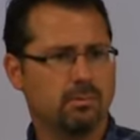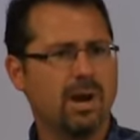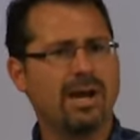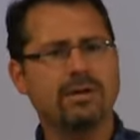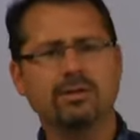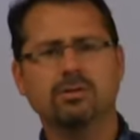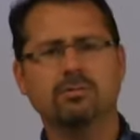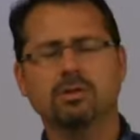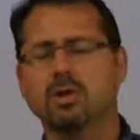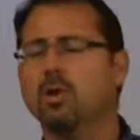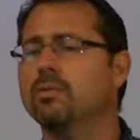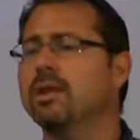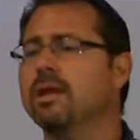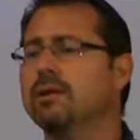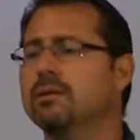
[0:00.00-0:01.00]
Why are you
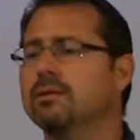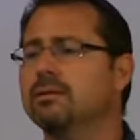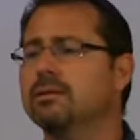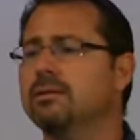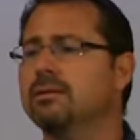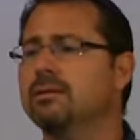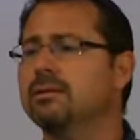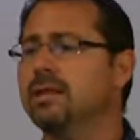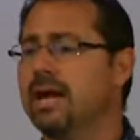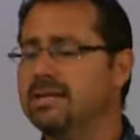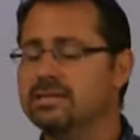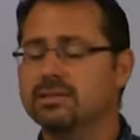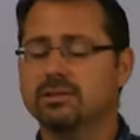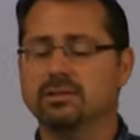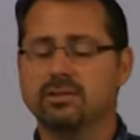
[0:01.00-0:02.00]
alone?
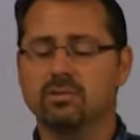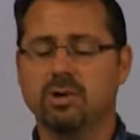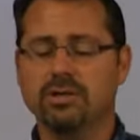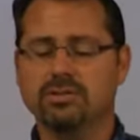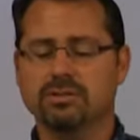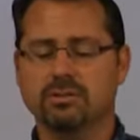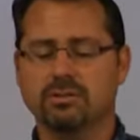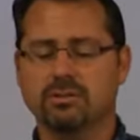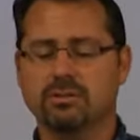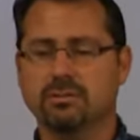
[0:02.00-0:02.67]
That's a good question.